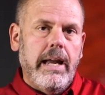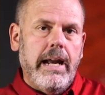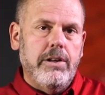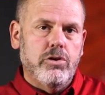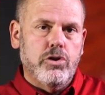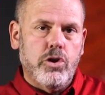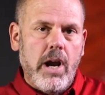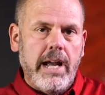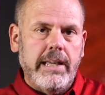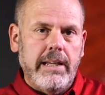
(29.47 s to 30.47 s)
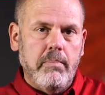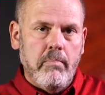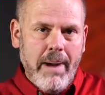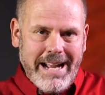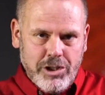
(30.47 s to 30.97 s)
and your tracking
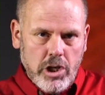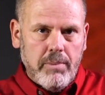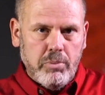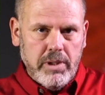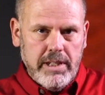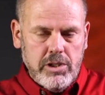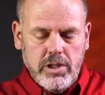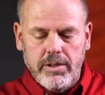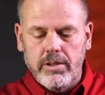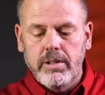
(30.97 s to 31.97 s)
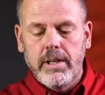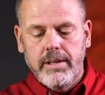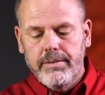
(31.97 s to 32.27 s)
match up with each other,